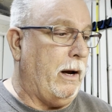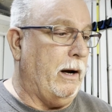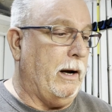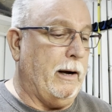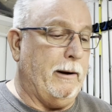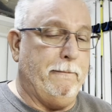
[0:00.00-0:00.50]

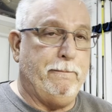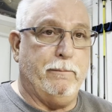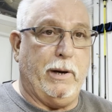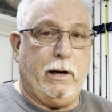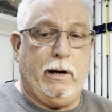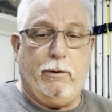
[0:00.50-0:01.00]
Uh,
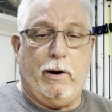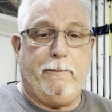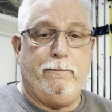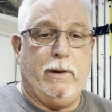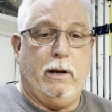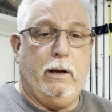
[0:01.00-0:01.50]
but anyway,
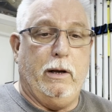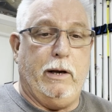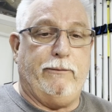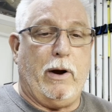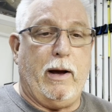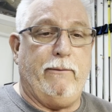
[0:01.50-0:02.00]

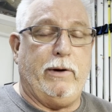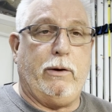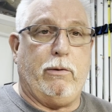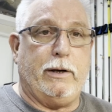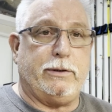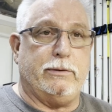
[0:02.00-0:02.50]
if y'all have any
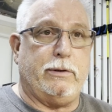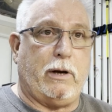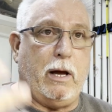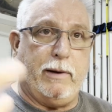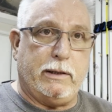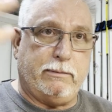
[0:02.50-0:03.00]
questions or
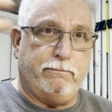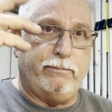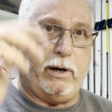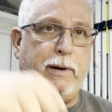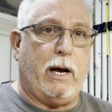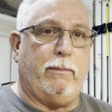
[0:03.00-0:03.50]
comments,
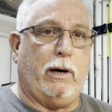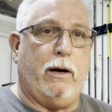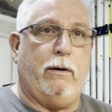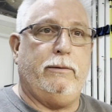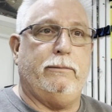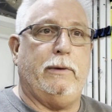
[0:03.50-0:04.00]
put them down
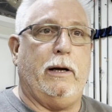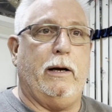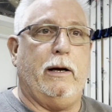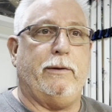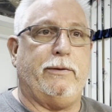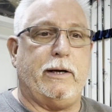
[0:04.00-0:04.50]
below.
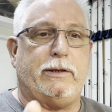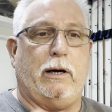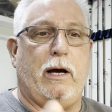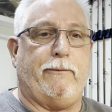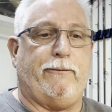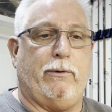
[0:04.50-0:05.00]
Uh, thanks a
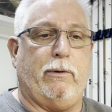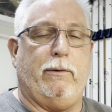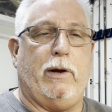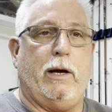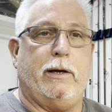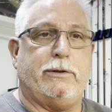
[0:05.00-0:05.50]
lot
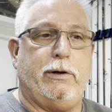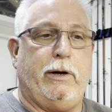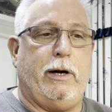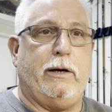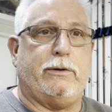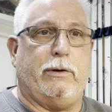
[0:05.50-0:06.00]
for uh,
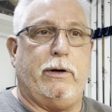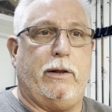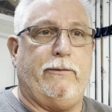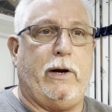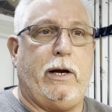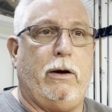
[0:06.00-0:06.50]
tuning in to
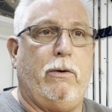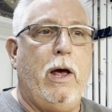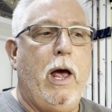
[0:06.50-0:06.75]
another video.